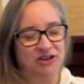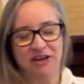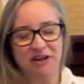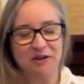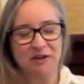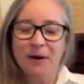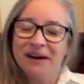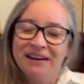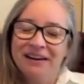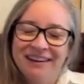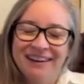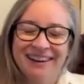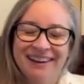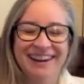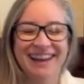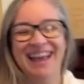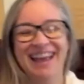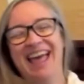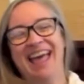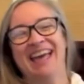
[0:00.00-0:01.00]
anywhere
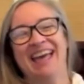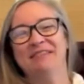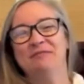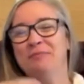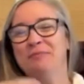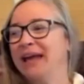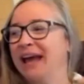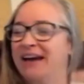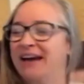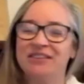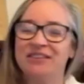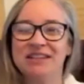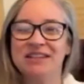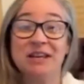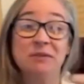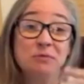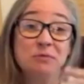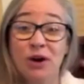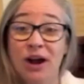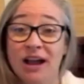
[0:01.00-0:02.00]
and me having to
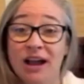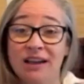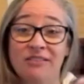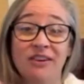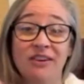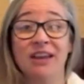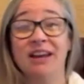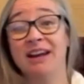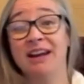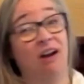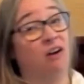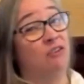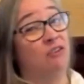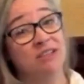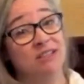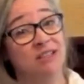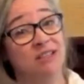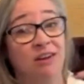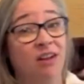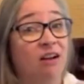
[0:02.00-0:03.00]
keep track of it and all
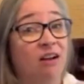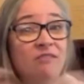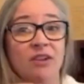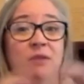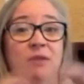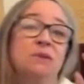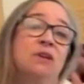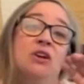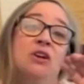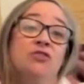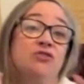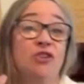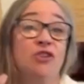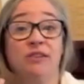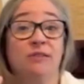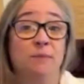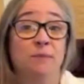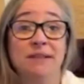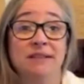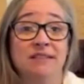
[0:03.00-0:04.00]
these little envelopes
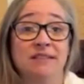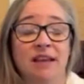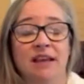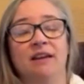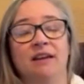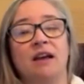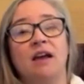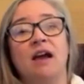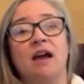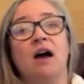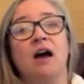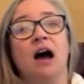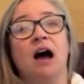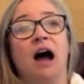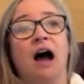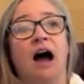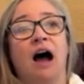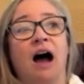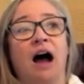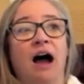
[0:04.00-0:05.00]
drives me insane.
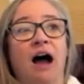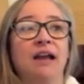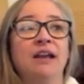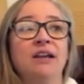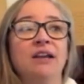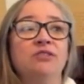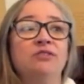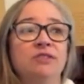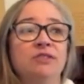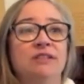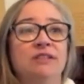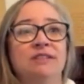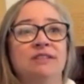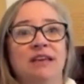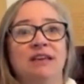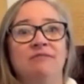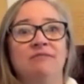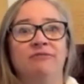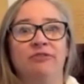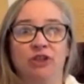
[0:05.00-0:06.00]
I use the
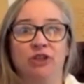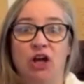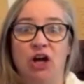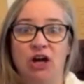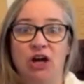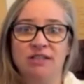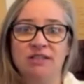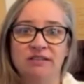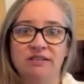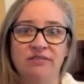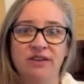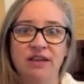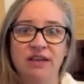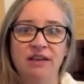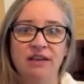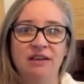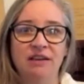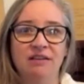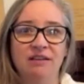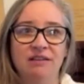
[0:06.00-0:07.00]
same
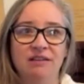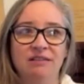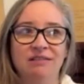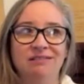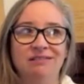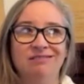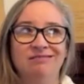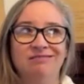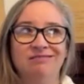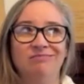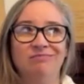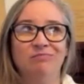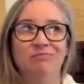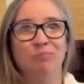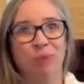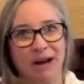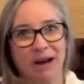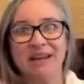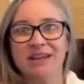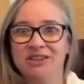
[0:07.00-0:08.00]
philosophy,
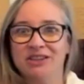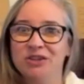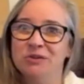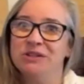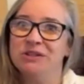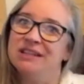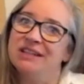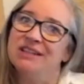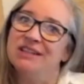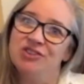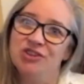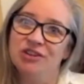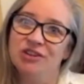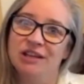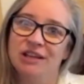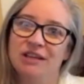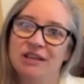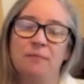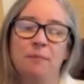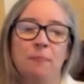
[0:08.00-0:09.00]
but I do it
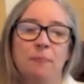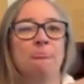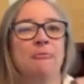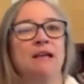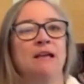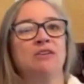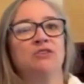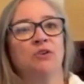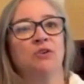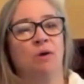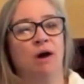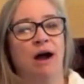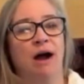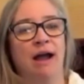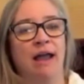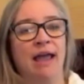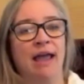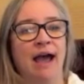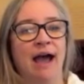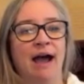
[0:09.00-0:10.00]
digitally. So
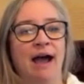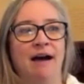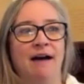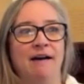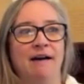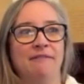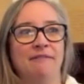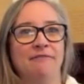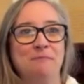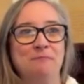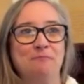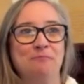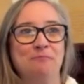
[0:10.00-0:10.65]
I have